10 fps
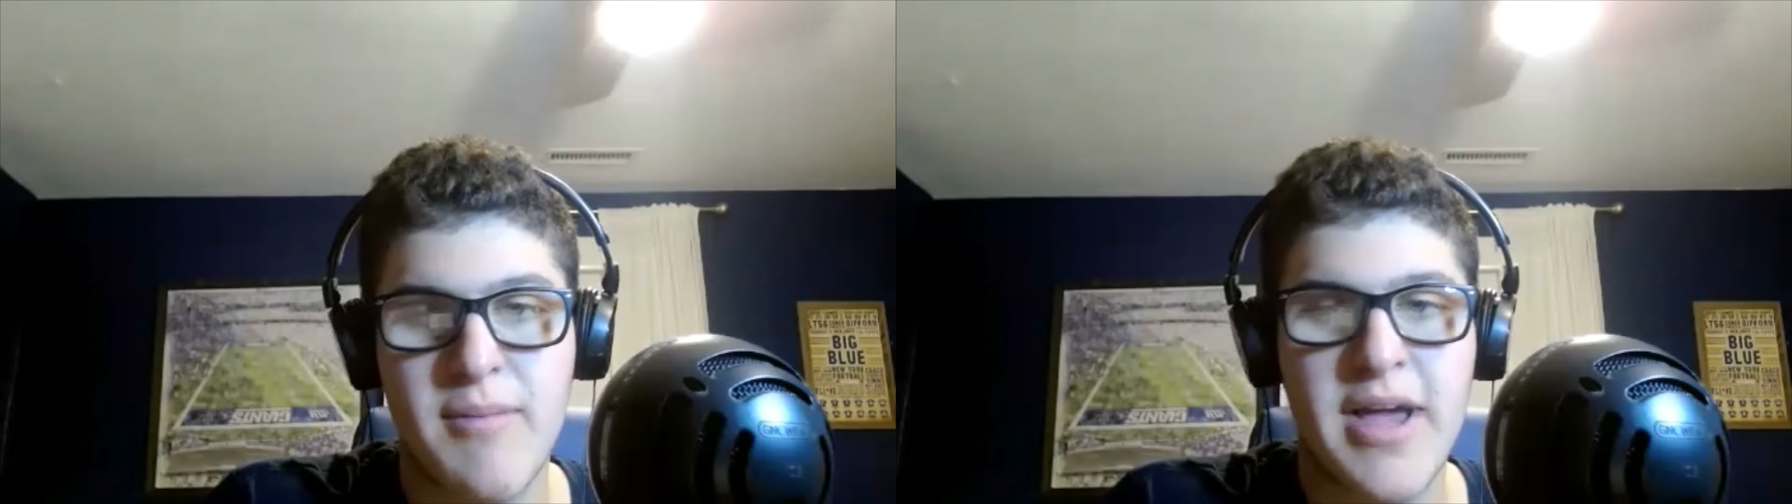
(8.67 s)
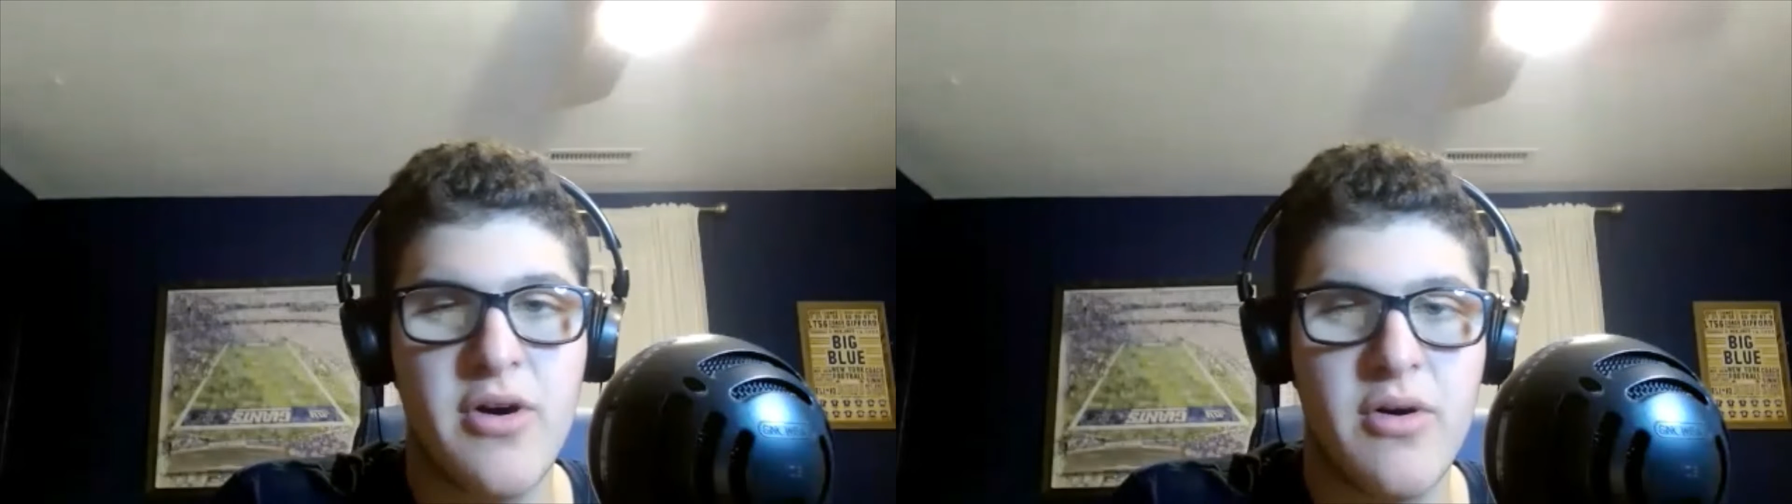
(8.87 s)

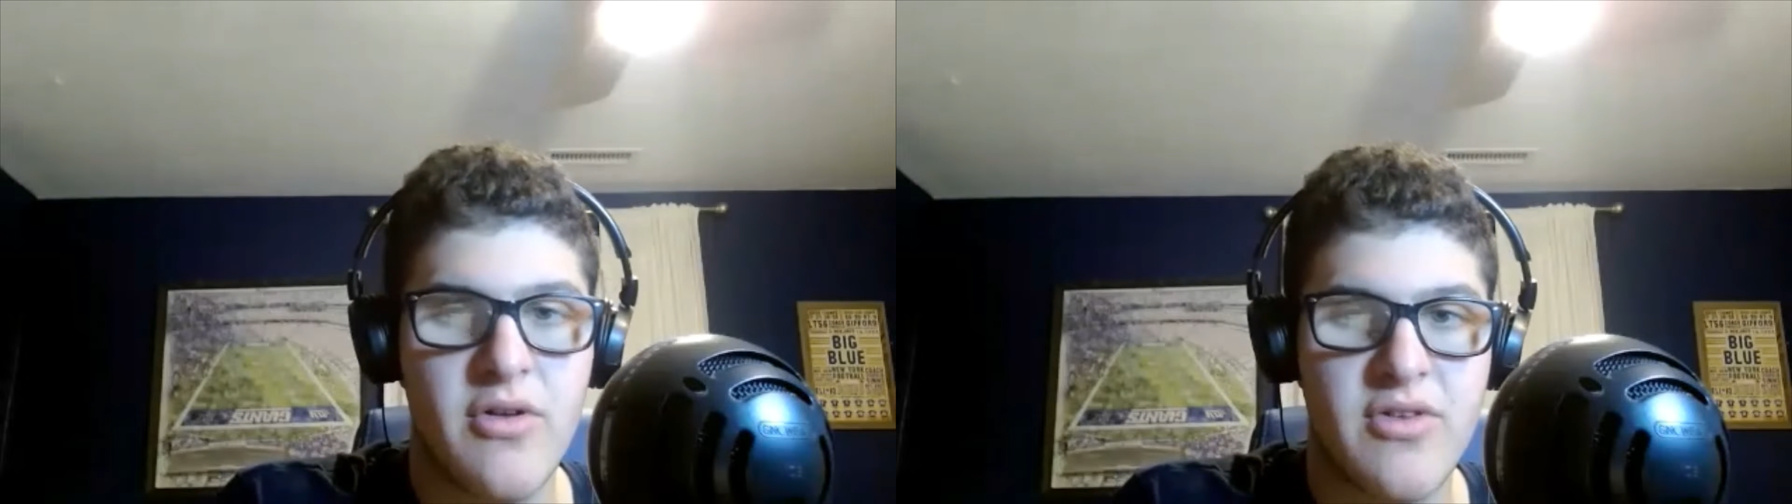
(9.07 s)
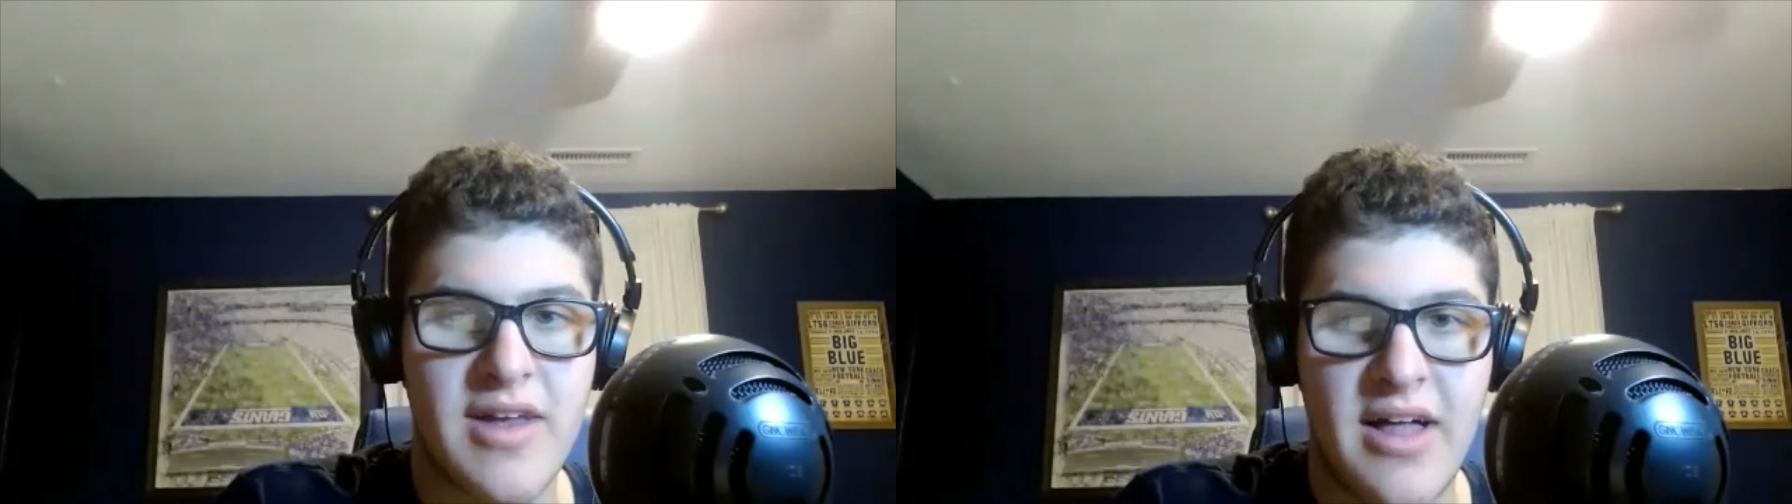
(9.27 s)
my
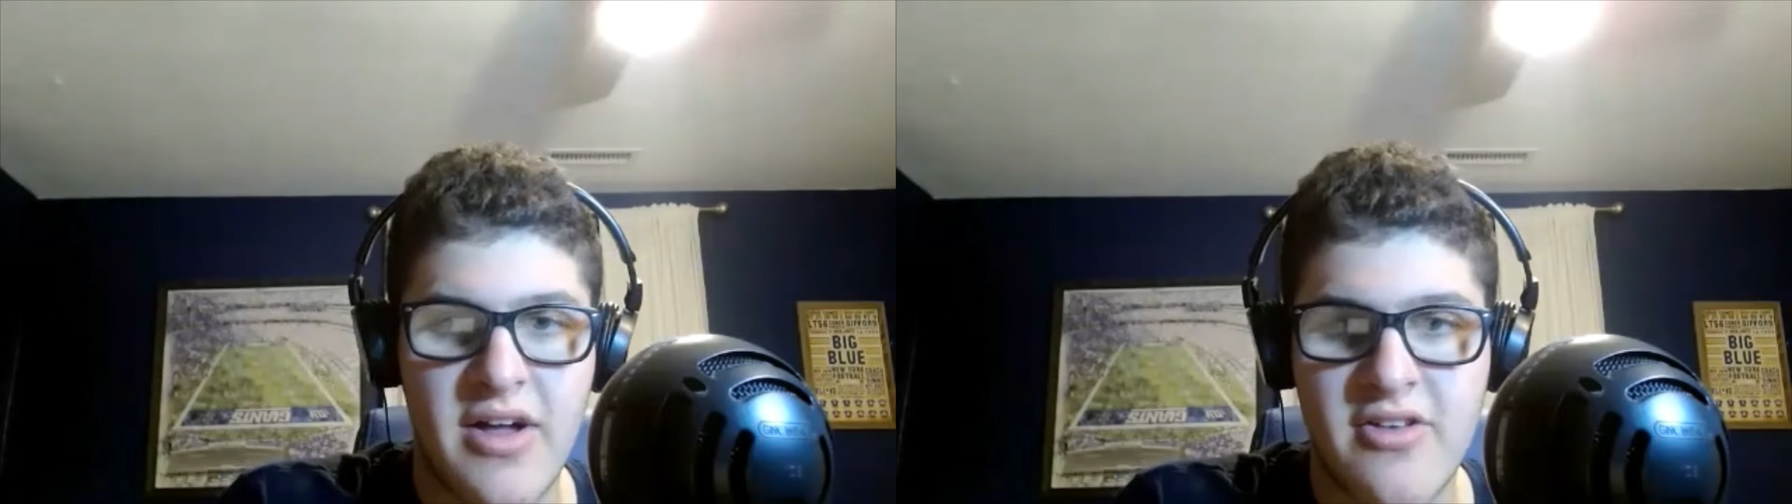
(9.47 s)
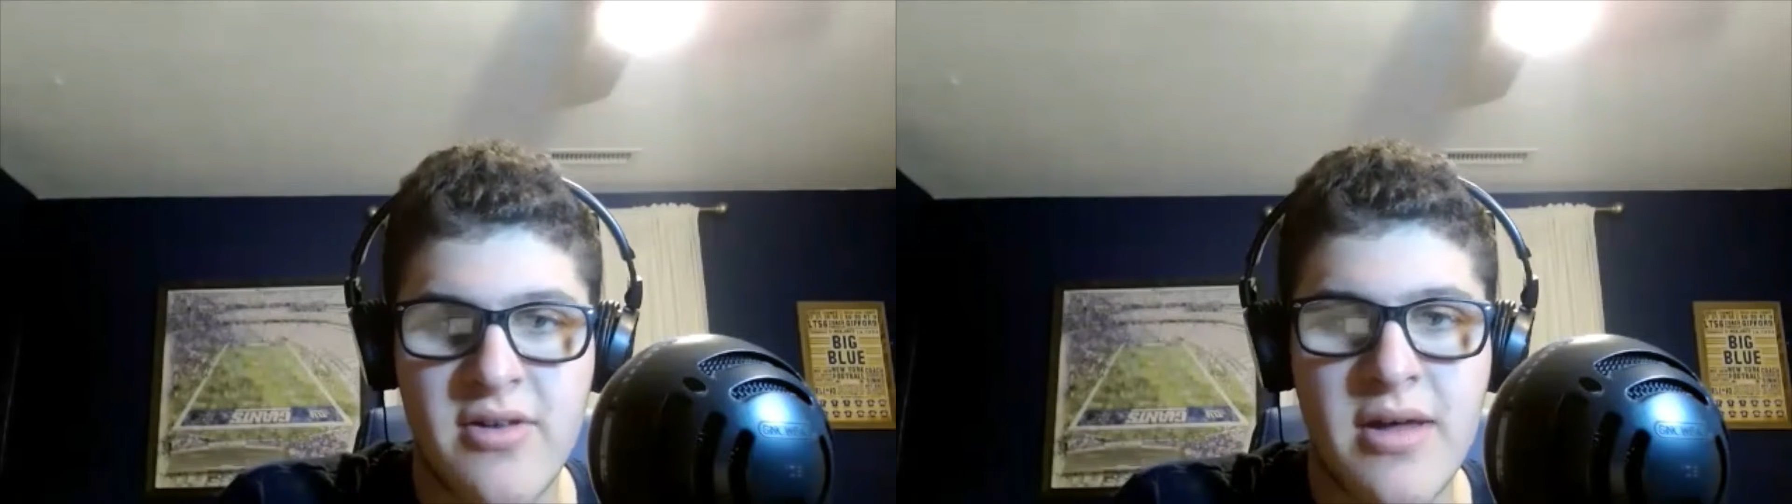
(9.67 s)
co-host
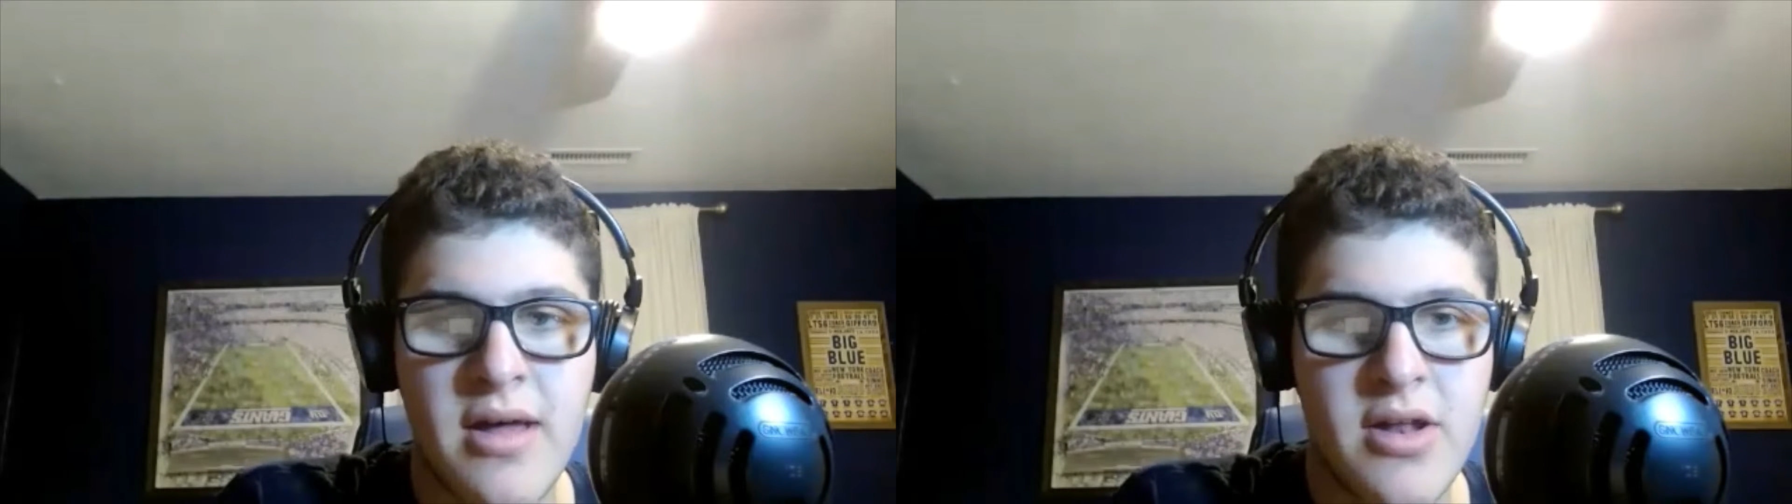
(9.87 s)
Alex,